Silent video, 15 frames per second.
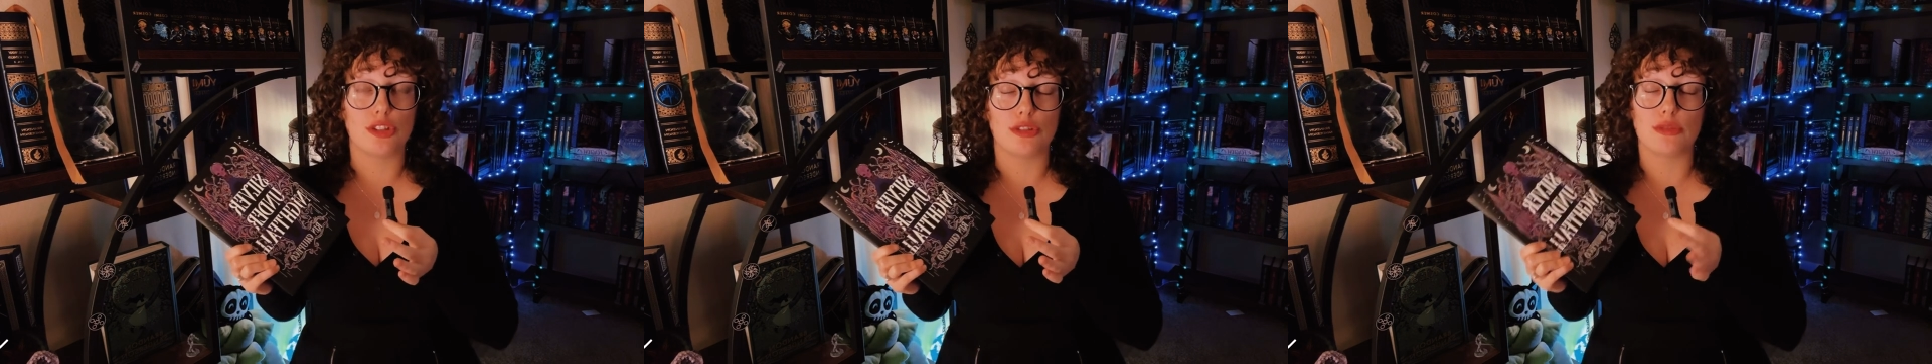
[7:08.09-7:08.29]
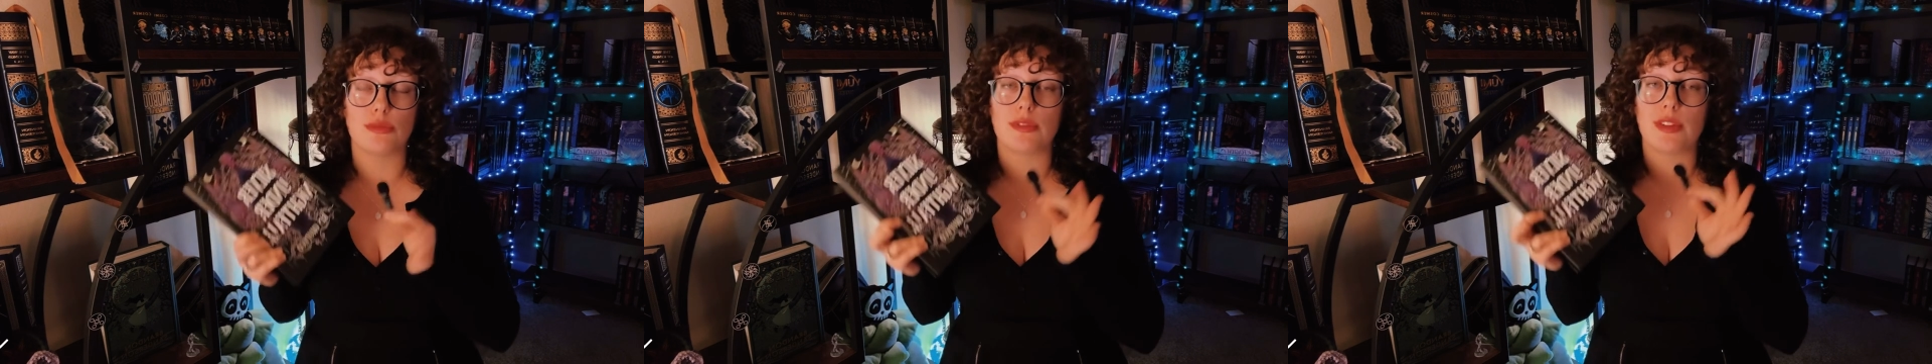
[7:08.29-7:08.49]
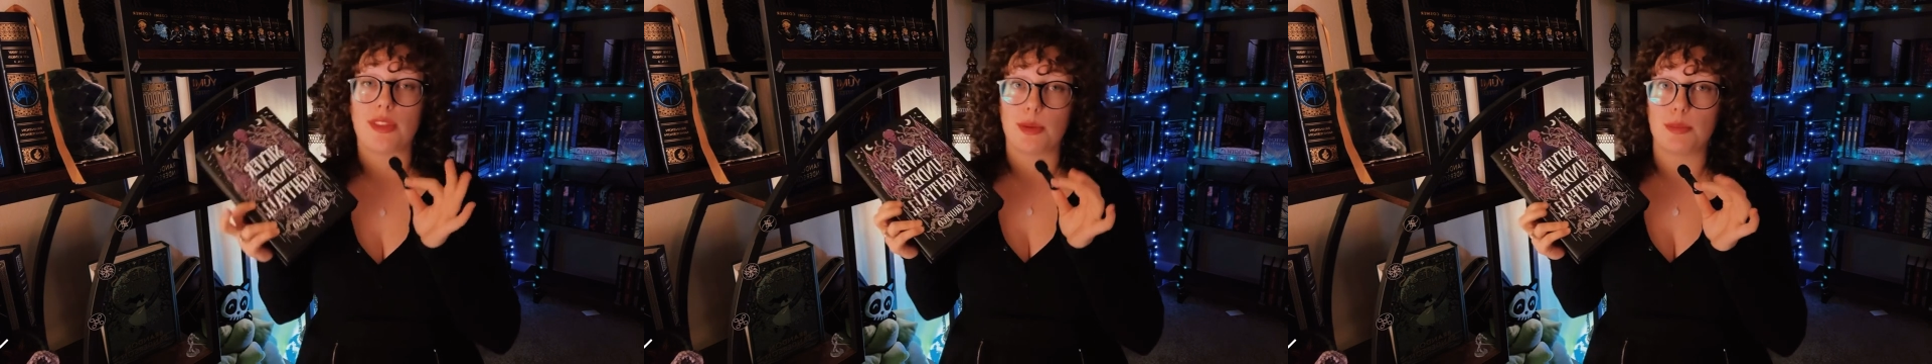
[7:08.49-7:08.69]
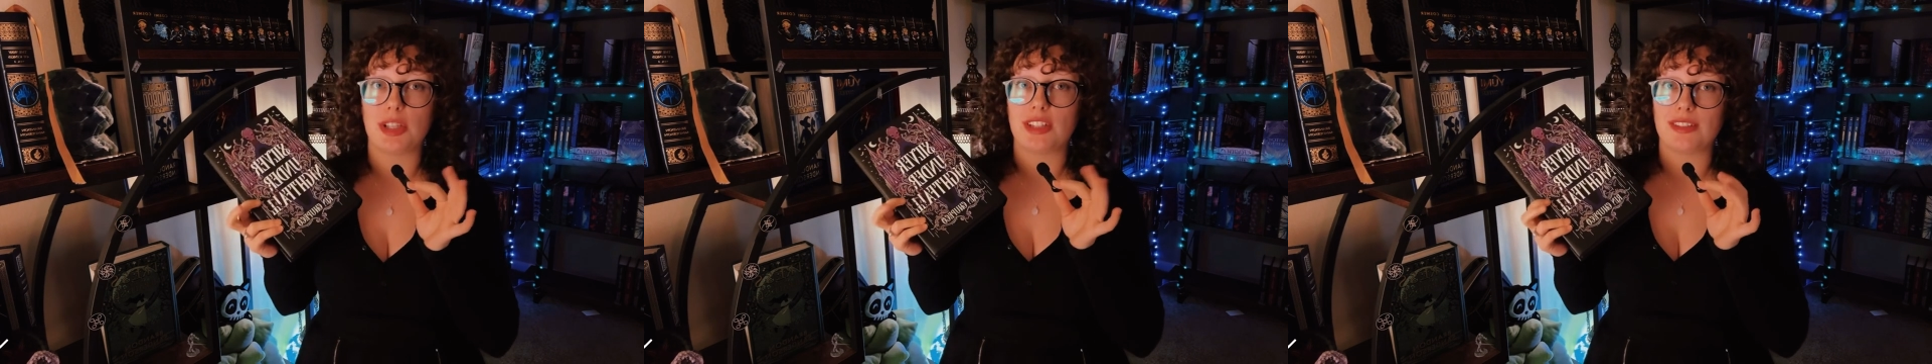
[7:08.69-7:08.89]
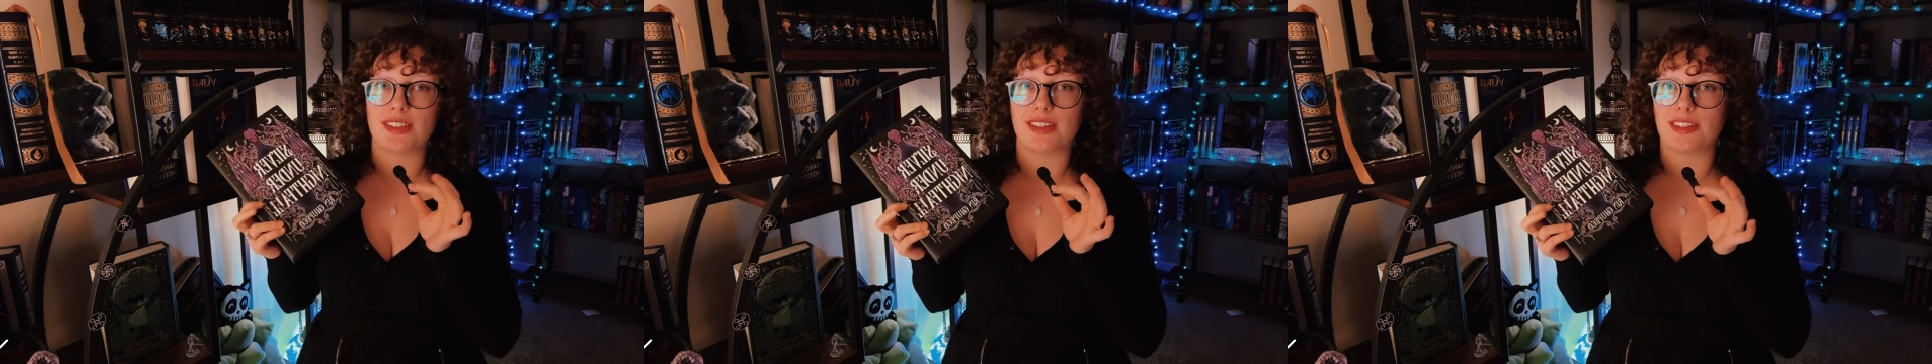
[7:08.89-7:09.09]
to the
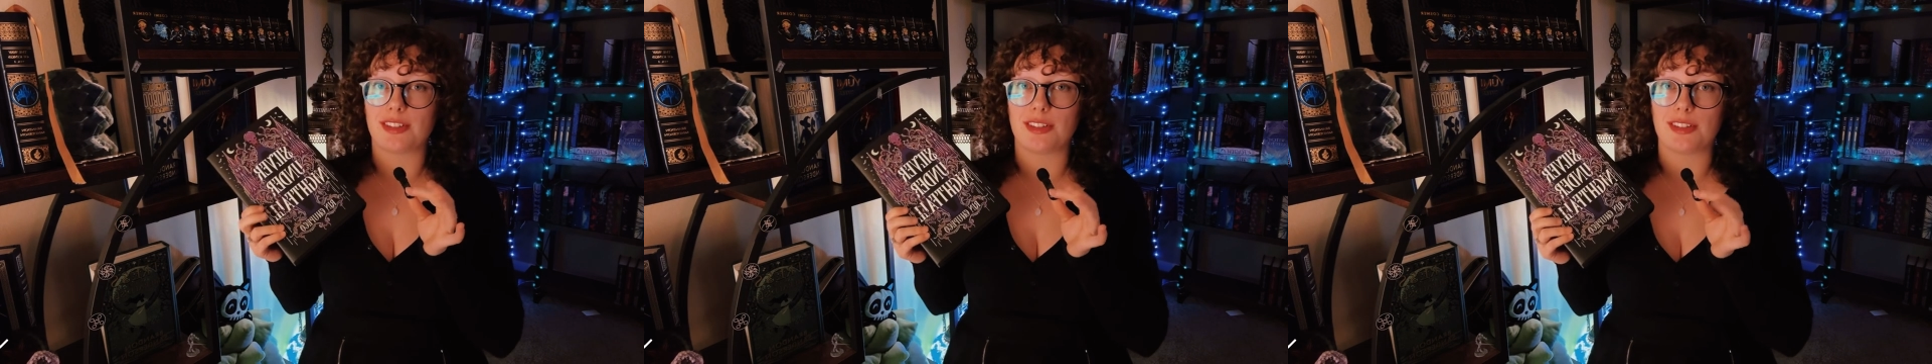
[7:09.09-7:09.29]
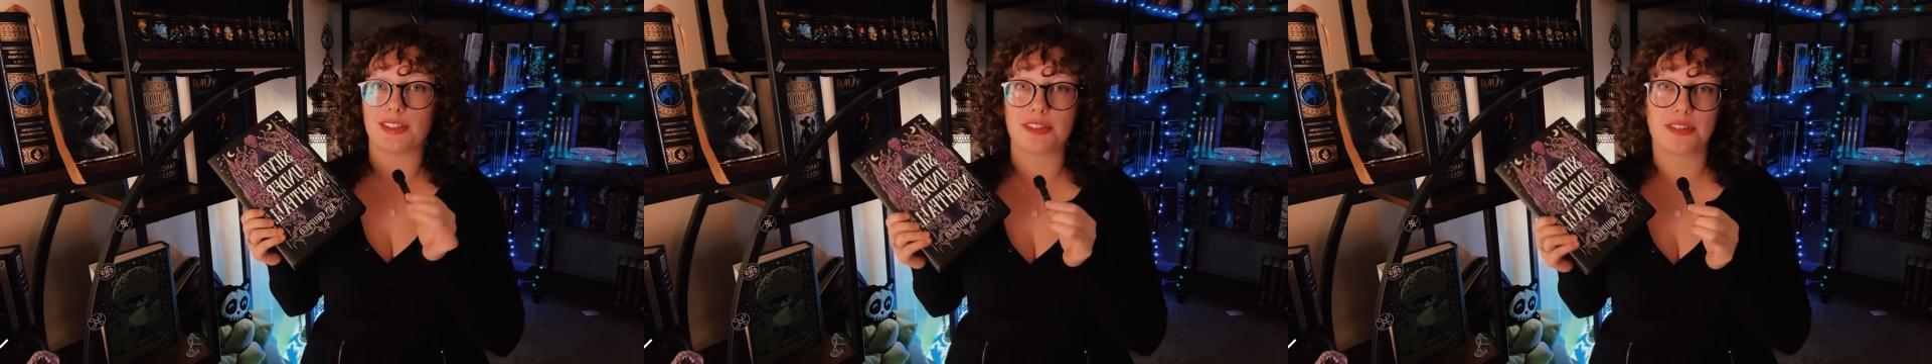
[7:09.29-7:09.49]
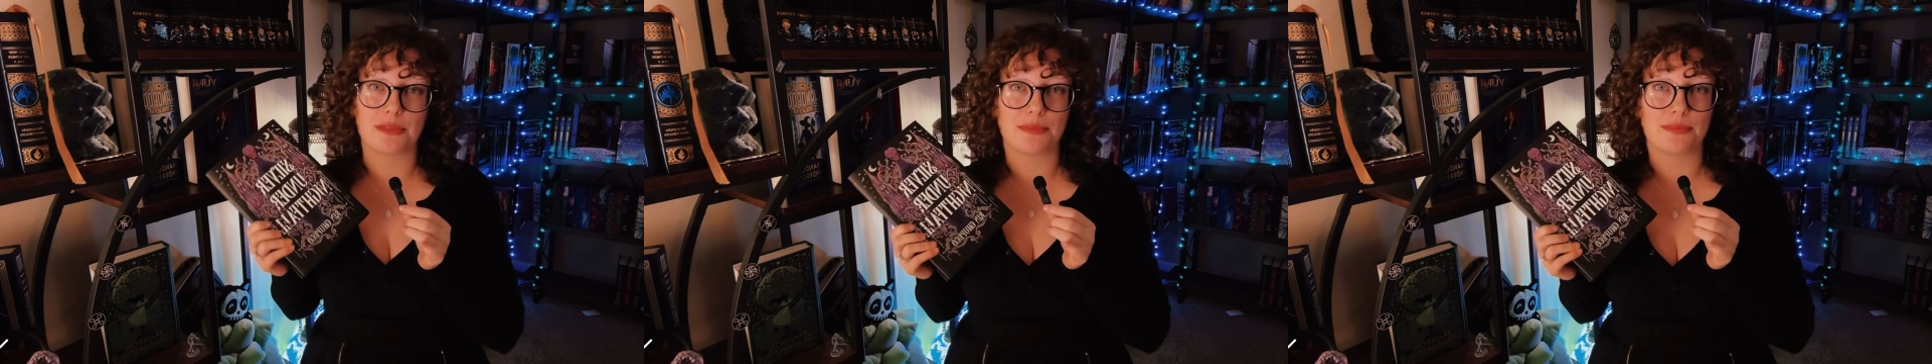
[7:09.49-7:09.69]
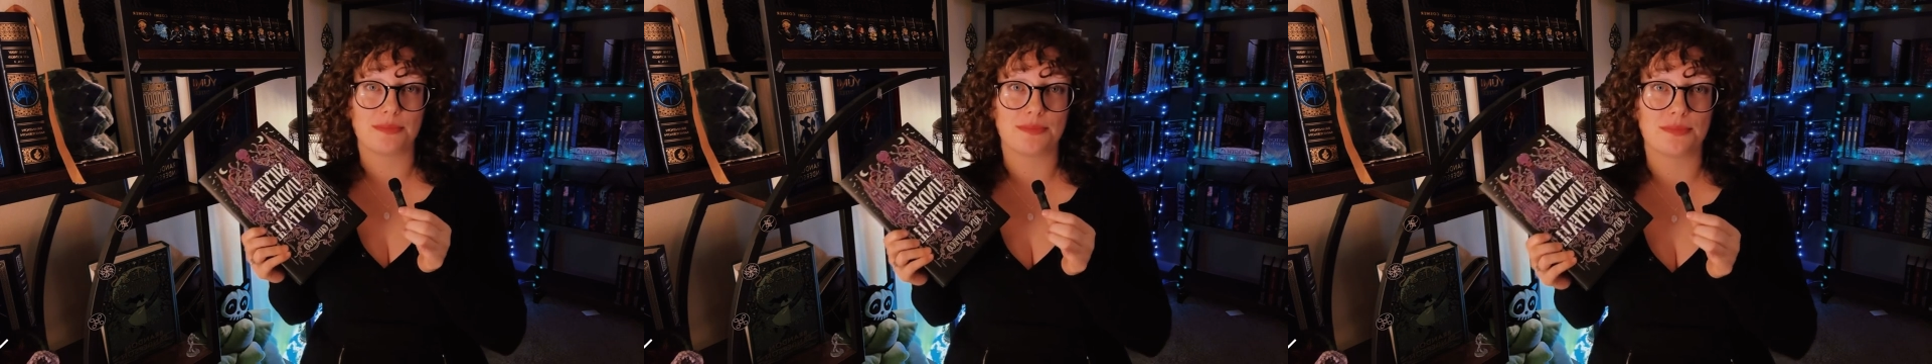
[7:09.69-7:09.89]
bloodsuckers.